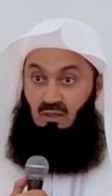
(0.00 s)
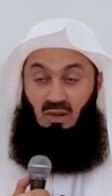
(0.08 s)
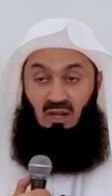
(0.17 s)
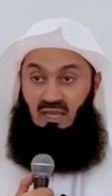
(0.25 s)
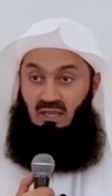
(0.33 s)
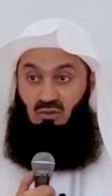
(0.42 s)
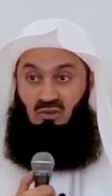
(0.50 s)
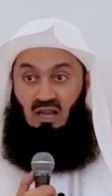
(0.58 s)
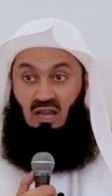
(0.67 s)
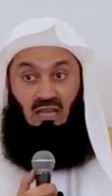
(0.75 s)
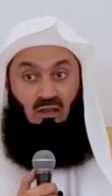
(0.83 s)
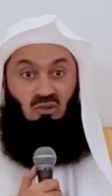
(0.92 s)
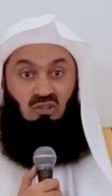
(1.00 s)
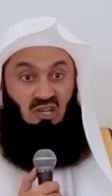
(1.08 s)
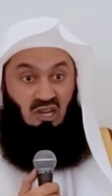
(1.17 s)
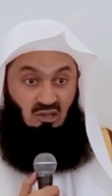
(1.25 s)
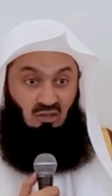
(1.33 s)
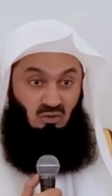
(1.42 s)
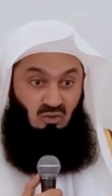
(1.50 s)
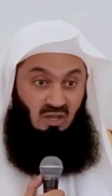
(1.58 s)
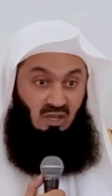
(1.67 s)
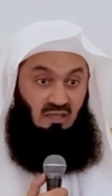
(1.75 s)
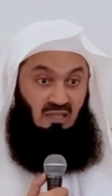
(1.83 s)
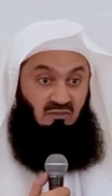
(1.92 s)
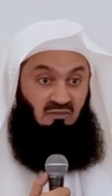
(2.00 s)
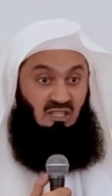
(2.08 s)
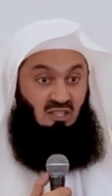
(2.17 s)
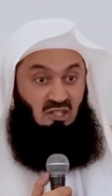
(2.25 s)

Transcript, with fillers: well, I could, I could tell you that if these